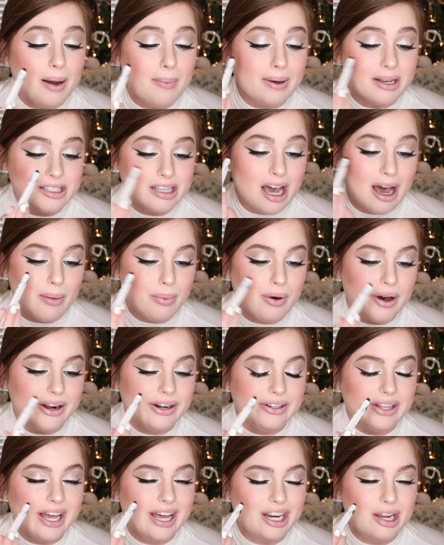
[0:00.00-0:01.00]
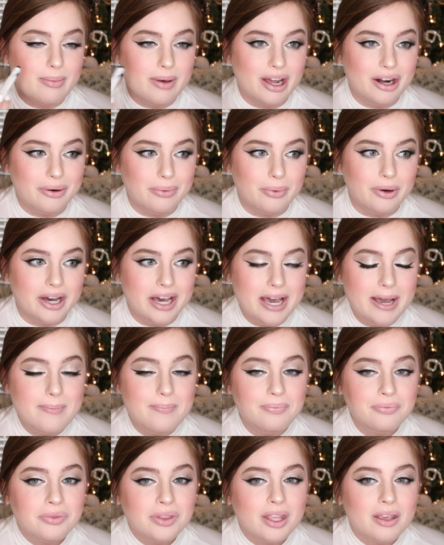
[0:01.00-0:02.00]
on my top waterline no matter
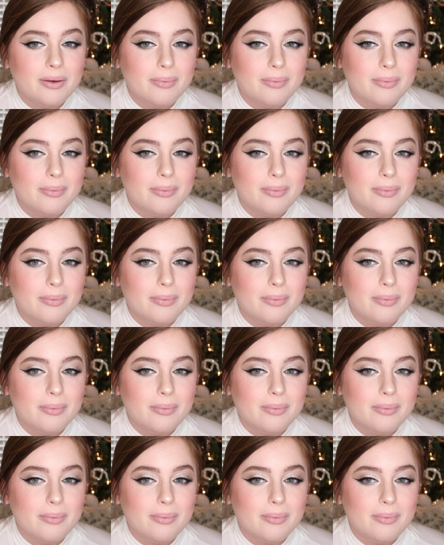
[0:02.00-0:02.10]
what